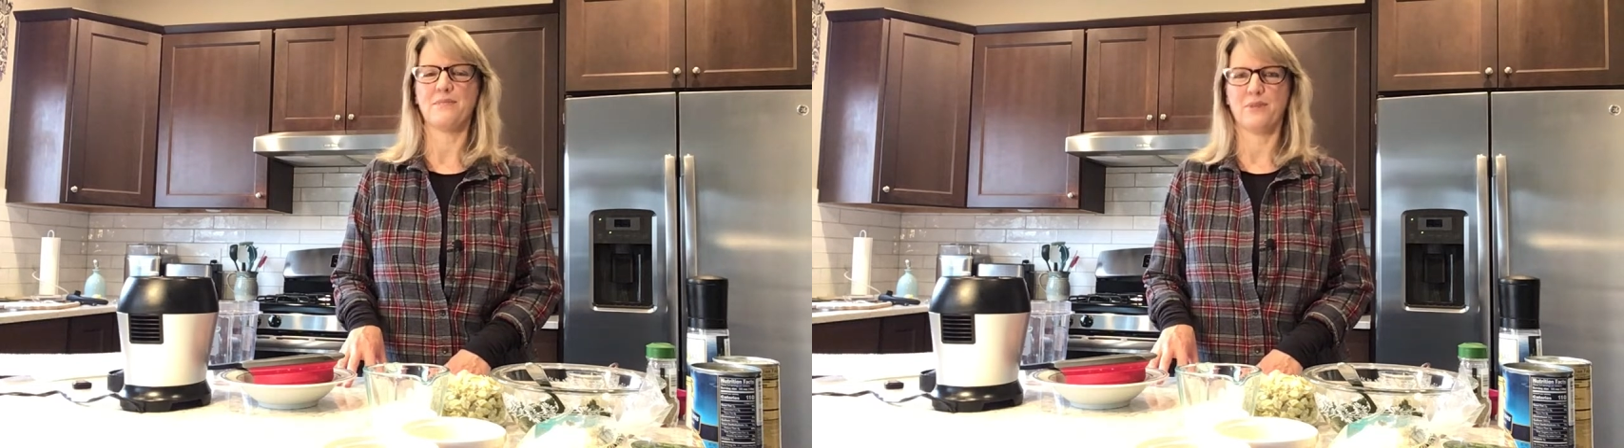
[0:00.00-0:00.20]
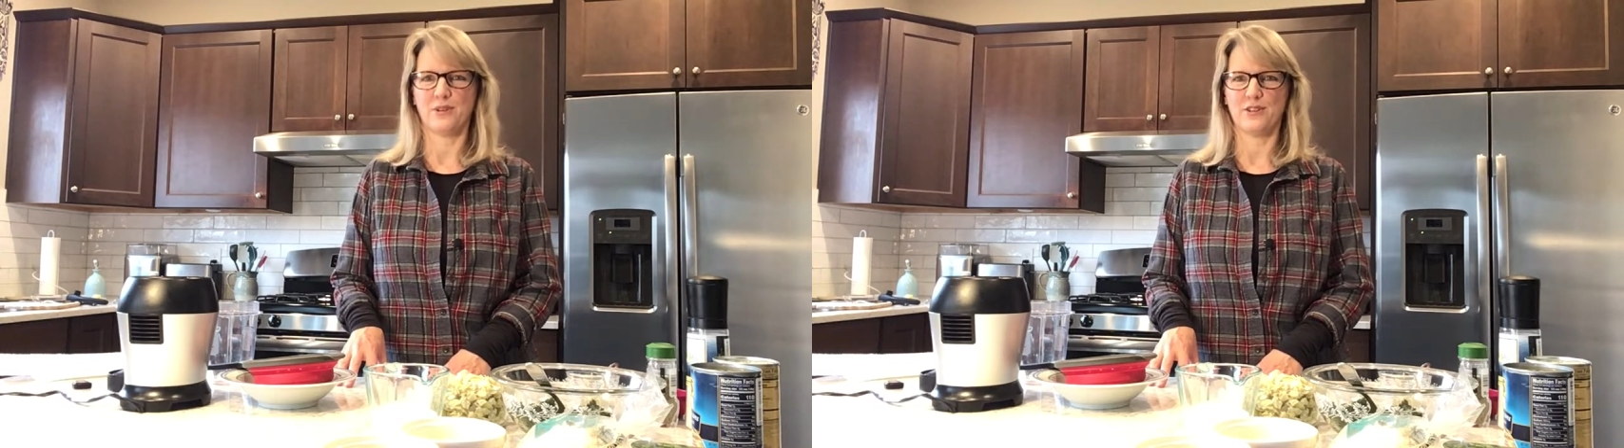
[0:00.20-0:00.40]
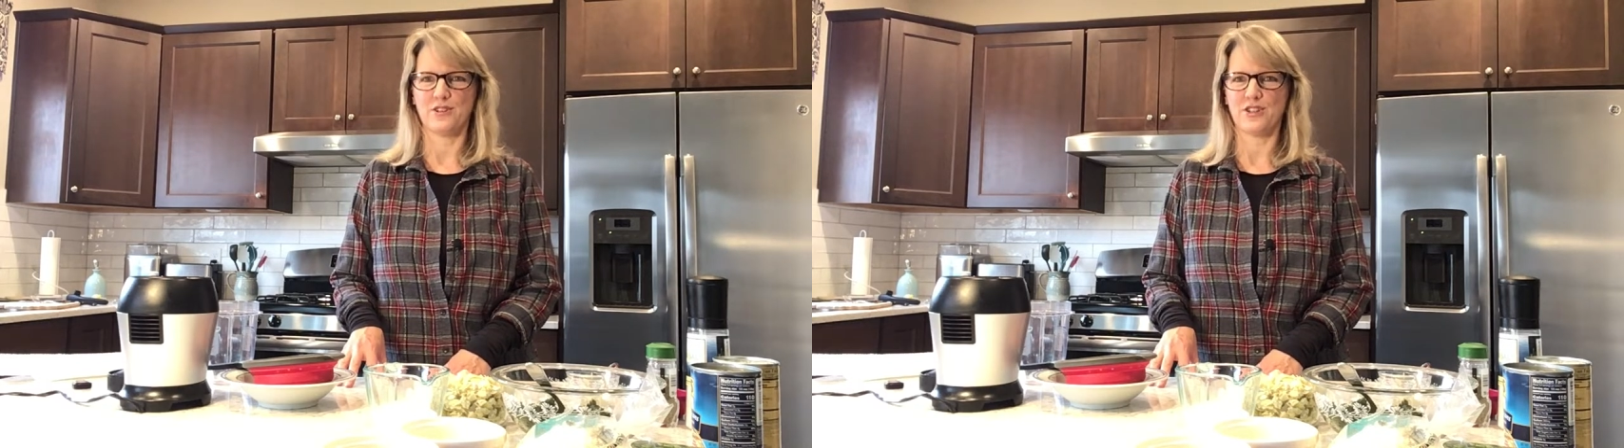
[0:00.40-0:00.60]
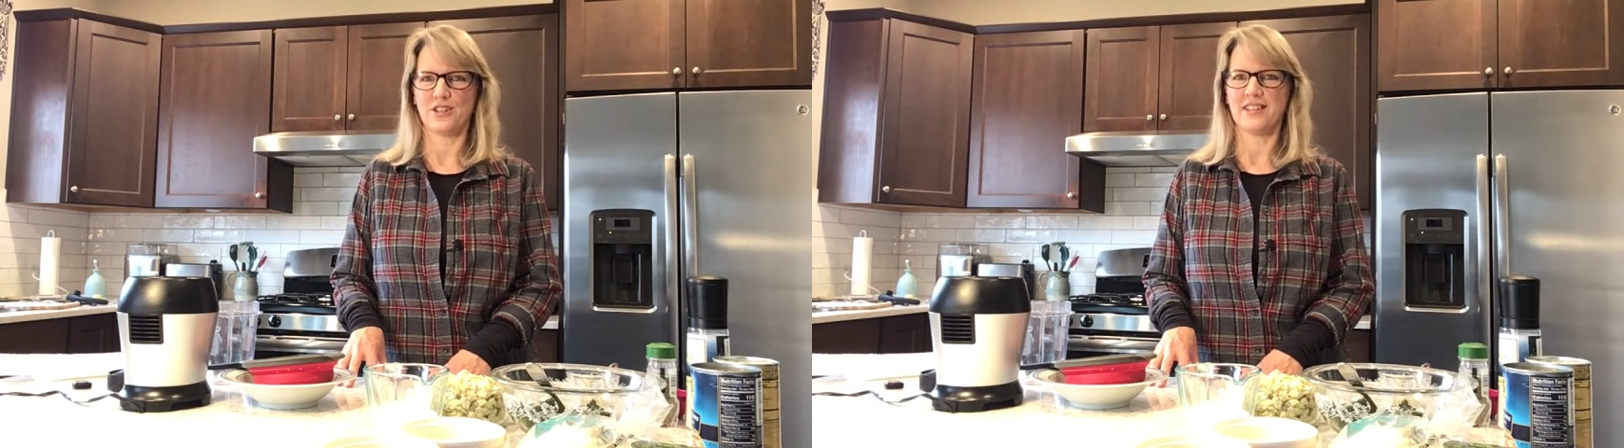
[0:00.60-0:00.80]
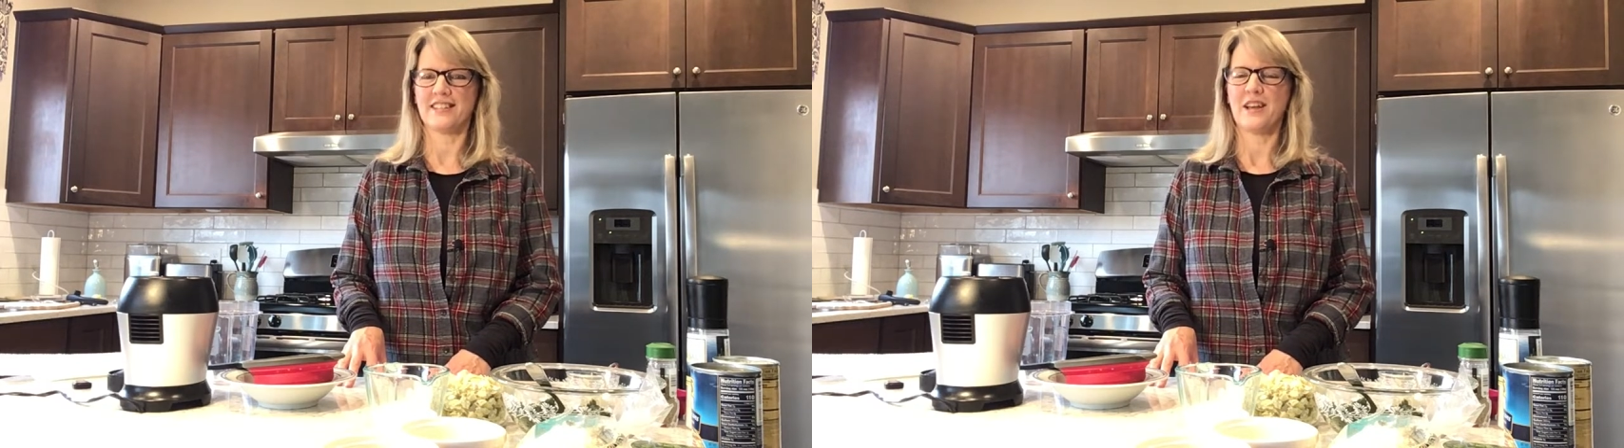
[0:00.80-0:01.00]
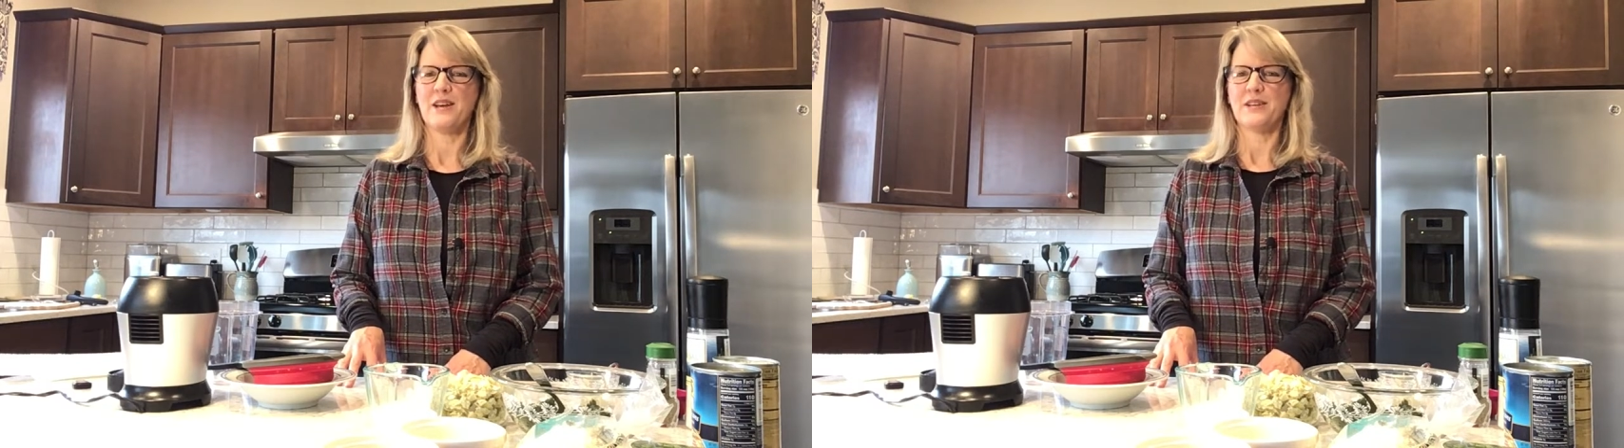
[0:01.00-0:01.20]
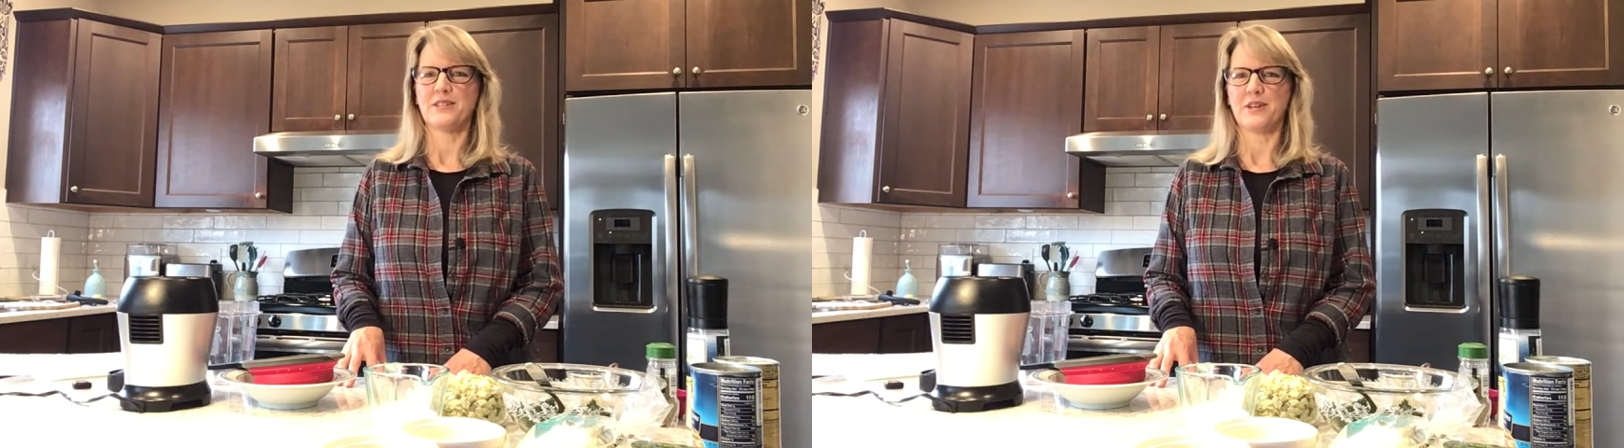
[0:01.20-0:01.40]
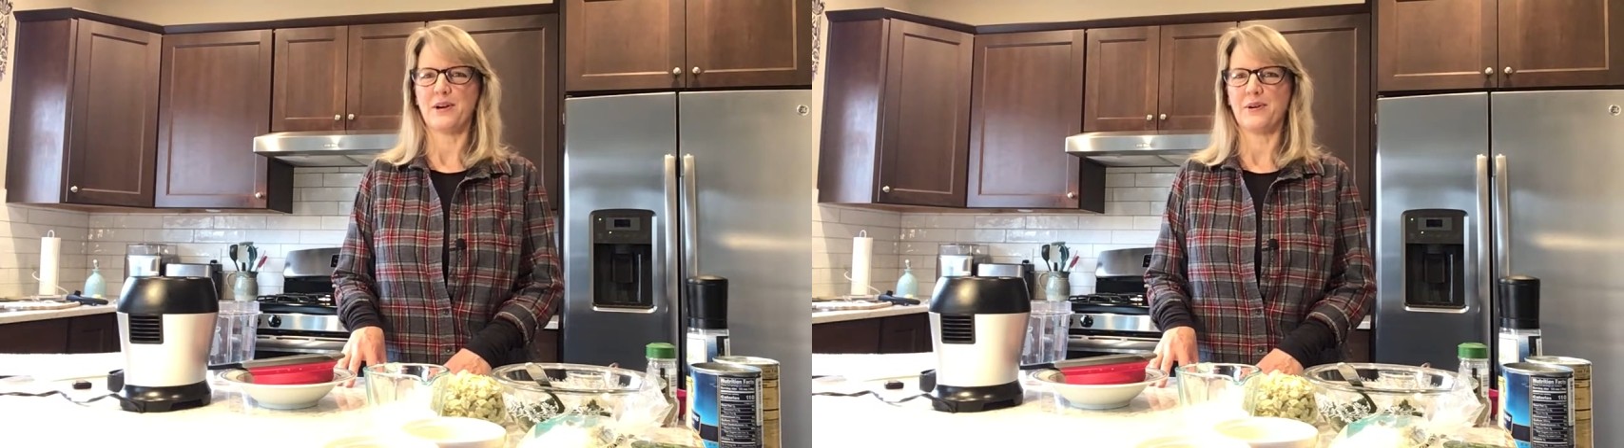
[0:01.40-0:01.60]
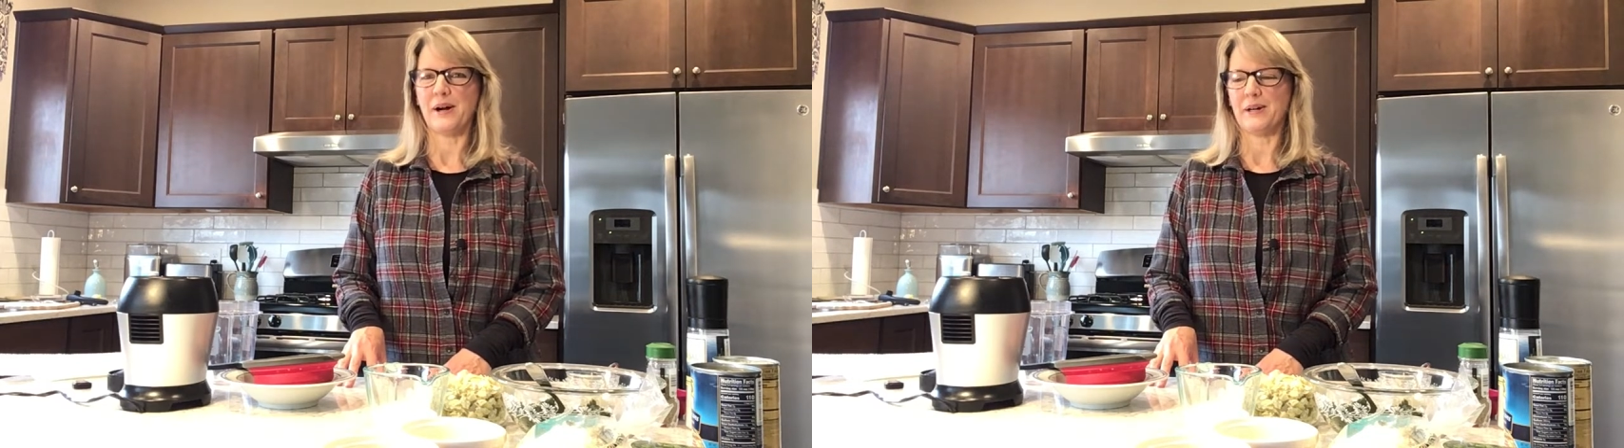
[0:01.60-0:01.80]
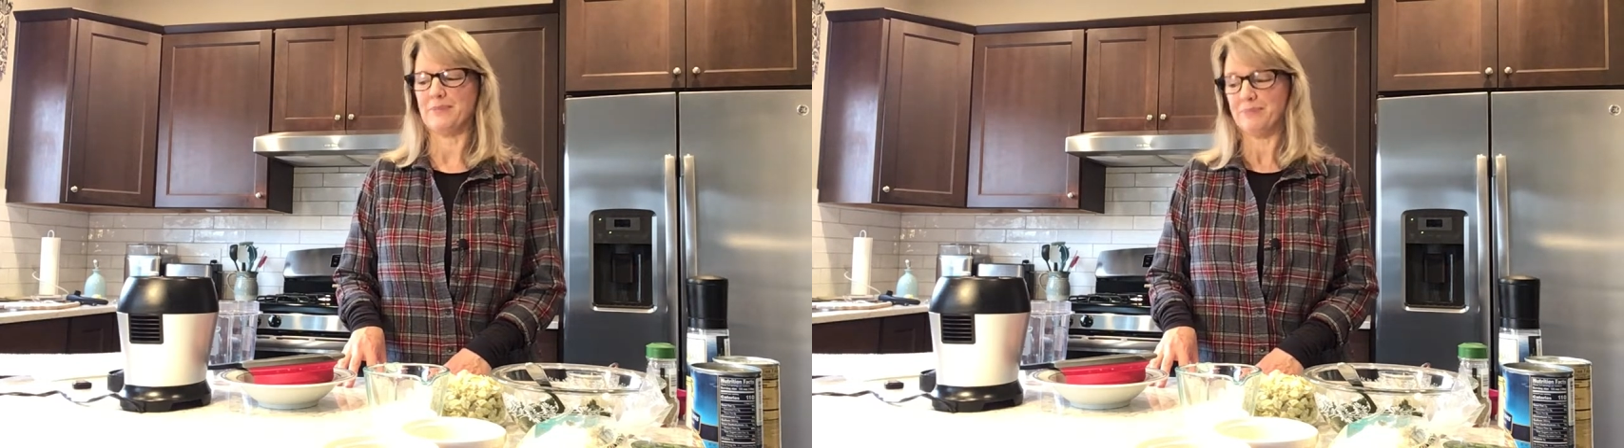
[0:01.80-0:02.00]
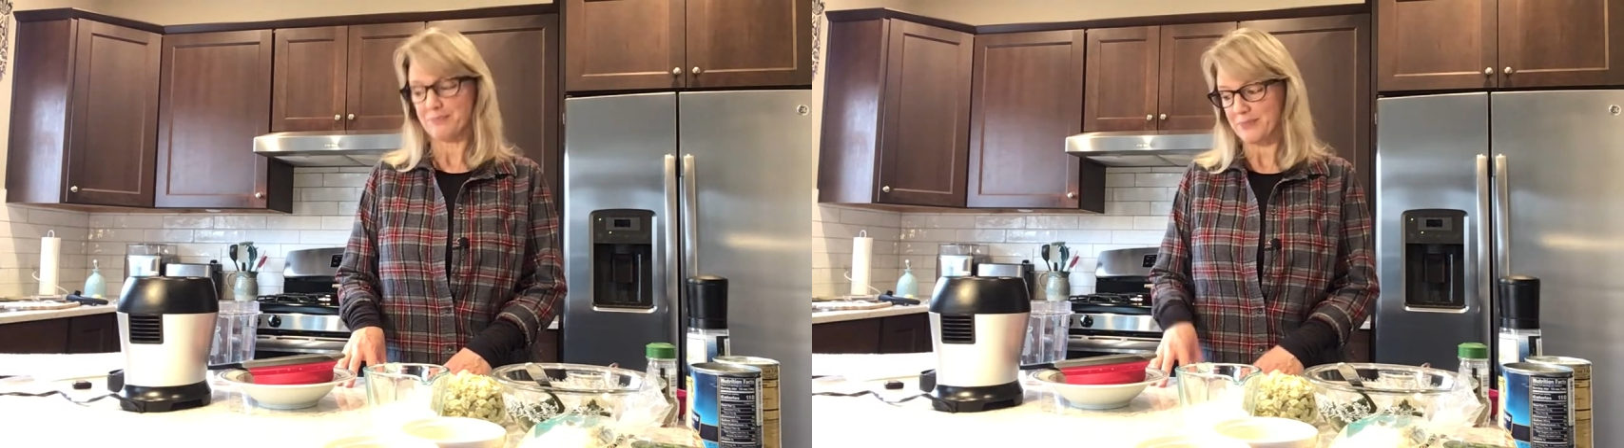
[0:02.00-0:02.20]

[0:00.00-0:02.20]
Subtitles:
more nutritious. So